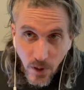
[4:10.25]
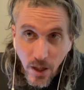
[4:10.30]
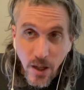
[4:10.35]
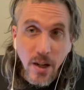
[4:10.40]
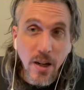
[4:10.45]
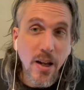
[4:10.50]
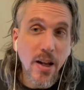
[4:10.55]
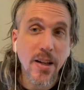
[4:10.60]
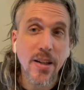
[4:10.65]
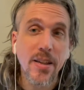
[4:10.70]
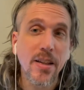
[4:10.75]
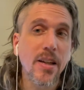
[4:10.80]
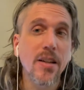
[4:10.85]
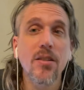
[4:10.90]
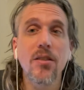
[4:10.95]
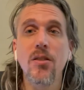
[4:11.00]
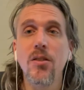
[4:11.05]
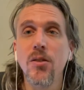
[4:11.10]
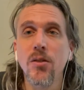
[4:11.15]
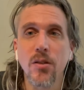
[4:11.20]
and I
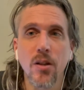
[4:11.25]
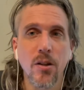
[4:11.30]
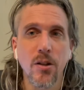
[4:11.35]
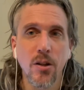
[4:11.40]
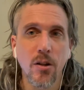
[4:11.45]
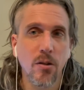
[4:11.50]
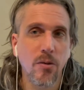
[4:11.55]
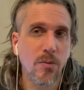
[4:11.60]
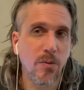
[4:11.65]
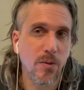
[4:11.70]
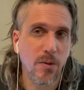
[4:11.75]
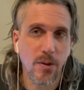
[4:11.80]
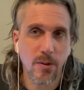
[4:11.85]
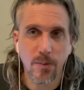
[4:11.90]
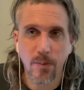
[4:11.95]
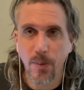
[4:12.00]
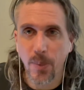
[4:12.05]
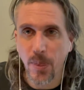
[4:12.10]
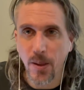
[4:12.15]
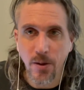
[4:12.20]
guess, you know,
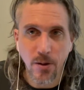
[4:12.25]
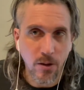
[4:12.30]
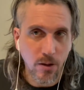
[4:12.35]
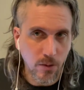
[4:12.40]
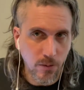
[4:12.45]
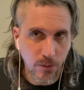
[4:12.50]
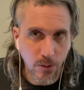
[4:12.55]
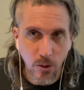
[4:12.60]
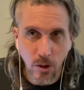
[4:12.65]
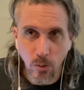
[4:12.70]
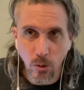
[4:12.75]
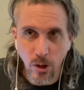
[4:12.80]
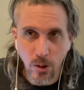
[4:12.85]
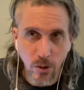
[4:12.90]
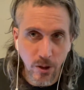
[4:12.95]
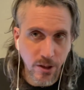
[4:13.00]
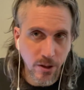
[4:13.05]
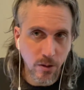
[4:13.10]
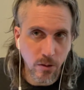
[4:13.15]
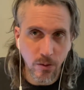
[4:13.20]
if the Golden Boy
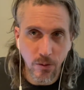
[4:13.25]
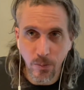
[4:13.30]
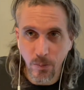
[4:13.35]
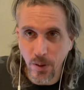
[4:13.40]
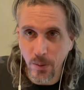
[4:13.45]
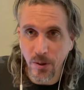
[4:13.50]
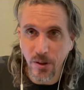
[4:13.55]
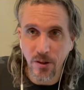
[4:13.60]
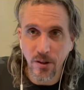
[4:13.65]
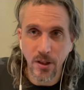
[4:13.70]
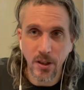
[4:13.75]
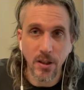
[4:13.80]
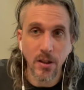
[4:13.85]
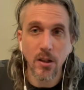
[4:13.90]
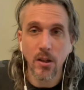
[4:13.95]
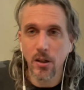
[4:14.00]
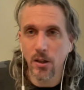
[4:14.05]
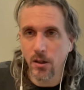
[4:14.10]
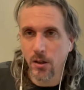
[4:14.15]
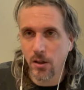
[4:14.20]
can deal with PBC,
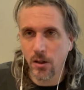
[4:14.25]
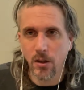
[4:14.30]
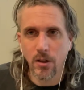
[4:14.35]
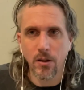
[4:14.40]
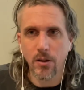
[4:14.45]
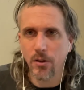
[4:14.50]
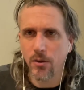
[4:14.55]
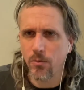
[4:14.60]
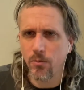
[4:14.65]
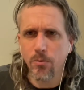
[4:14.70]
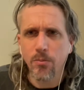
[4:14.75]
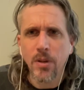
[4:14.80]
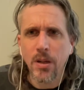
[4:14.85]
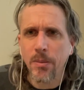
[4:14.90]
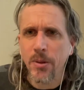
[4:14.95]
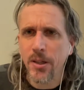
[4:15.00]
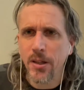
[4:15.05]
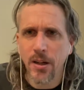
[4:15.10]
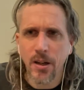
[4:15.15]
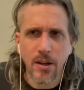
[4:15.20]

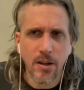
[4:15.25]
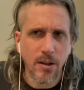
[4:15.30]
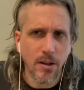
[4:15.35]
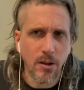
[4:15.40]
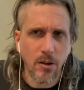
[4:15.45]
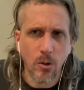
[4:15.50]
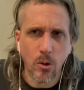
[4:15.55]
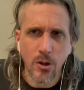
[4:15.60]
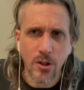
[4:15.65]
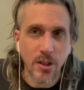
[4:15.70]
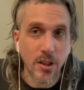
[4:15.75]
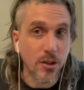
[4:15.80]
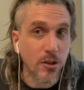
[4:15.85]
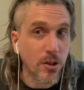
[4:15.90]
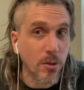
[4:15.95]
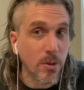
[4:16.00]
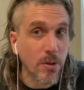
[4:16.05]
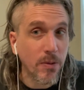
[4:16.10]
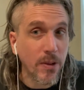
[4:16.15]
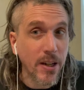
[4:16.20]
maybe a
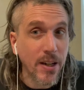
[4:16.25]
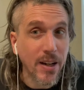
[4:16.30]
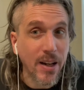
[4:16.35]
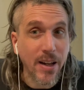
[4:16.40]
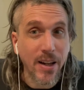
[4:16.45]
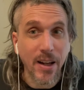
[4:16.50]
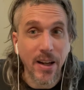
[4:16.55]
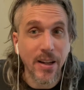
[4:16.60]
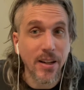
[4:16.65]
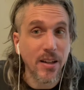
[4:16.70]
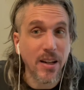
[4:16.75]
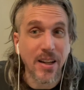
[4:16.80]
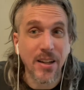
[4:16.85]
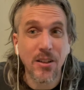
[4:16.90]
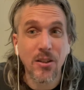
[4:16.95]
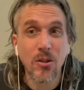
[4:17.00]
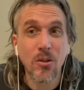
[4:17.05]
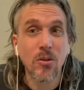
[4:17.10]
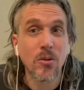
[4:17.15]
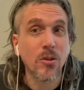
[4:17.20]
Ortiz-Thurman fight, I
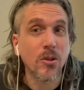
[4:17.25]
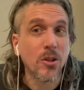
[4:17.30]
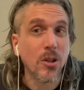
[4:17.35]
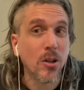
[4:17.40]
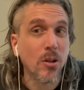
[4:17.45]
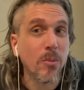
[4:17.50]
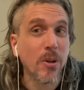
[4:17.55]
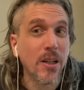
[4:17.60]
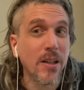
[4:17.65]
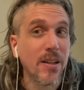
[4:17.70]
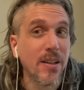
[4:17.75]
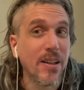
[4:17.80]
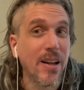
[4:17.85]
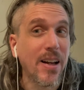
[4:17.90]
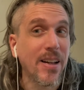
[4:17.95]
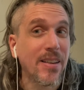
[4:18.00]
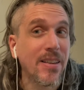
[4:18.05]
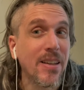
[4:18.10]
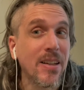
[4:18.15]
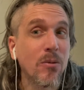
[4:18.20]
don't know. But
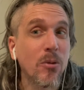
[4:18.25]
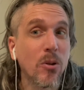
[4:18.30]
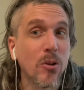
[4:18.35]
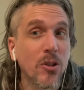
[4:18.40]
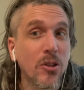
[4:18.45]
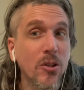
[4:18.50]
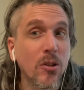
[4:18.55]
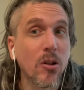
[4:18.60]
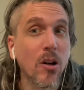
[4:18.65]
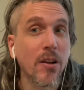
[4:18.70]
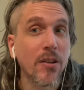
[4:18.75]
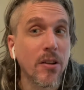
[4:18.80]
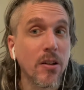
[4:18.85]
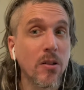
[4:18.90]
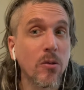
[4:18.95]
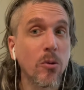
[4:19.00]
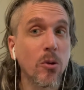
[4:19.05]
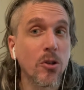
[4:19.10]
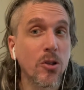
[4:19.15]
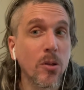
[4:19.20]
I think we're still
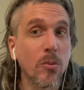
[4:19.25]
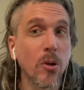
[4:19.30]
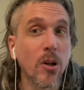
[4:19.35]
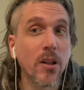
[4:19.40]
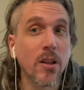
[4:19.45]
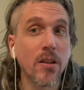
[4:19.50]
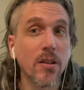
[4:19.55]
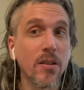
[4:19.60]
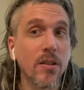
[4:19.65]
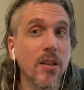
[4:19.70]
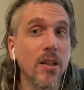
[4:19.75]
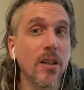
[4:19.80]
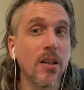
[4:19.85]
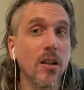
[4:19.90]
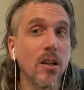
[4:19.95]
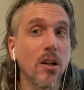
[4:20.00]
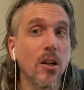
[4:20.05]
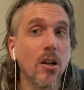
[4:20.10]
more likely to see